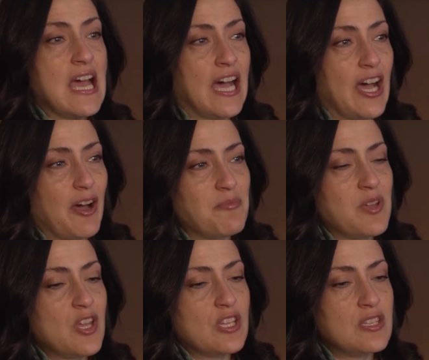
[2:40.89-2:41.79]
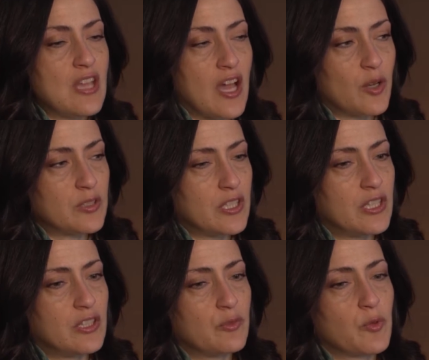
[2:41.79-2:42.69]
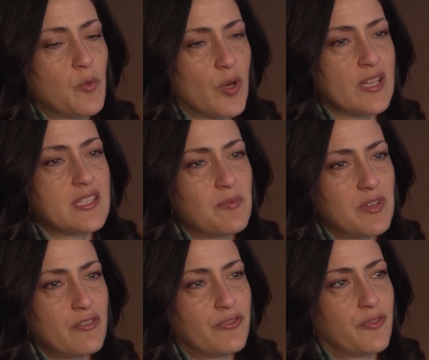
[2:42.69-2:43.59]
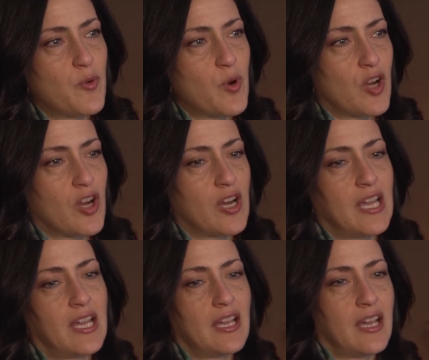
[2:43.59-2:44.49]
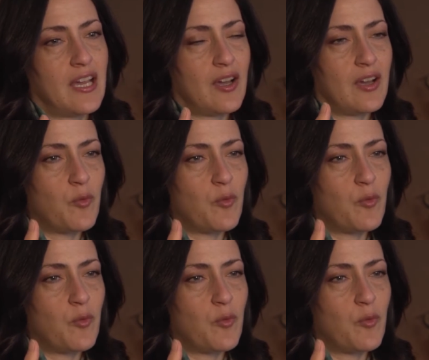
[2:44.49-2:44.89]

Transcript: um, not only rewarded somebody for uh,